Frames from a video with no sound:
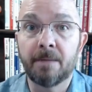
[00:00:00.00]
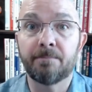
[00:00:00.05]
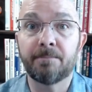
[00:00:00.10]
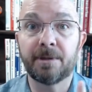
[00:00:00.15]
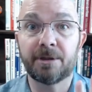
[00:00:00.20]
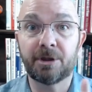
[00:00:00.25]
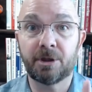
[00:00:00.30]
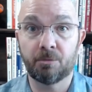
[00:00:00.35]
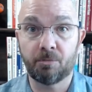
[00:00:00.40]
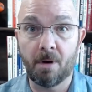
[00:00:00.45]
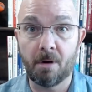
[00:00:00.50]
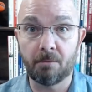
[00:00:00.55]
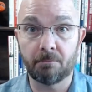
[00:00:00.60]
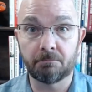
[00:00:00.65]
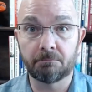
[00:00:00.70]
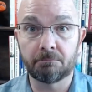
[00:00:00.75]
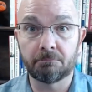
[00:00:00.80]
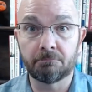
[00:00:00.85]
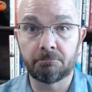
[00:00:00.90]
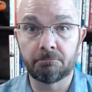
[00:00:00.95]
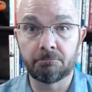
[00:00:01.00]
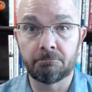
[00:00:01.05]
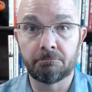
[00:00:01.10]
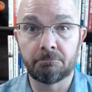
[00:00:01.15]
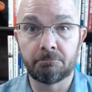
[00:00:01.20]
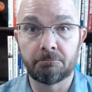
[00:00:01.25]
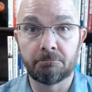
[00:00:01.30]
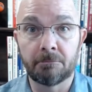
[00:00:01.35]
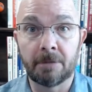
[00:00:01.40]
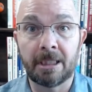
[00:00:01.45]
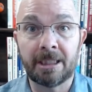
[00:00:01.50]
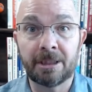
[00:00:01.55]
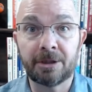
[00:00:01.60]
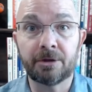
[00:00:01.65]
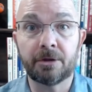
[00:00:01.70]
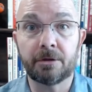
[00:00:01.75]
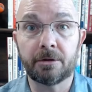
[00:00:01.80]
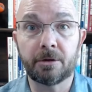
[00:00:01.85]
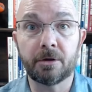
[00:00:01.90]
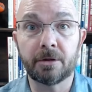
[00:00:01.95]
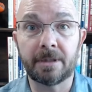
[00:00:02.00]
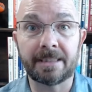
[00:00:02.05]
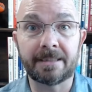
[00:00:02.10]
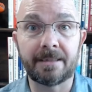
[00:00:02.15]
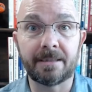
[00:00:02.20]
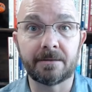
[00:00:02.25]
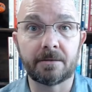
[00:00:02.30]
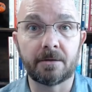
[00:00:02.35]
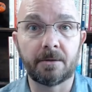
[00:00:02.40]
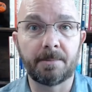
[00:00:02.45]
but you won't. So you go like this.